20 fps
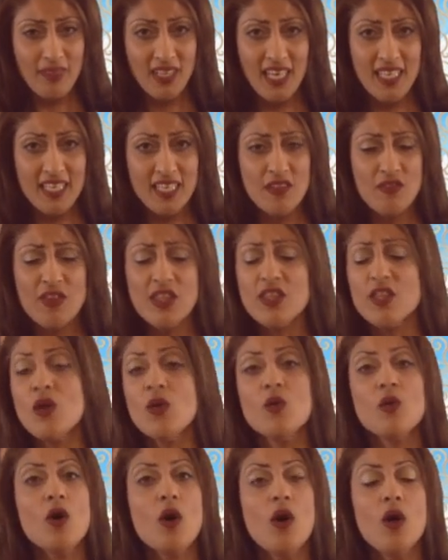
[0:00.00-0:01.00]
and even
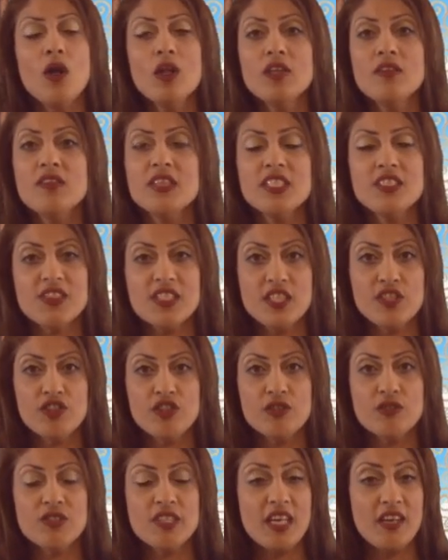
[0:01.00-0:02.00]
though all of these
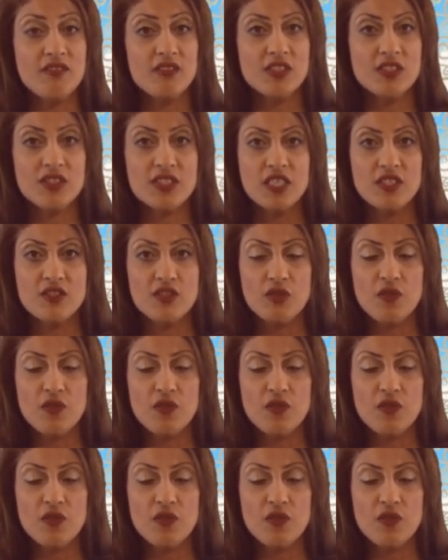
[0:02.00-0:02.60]
issues that I've discussed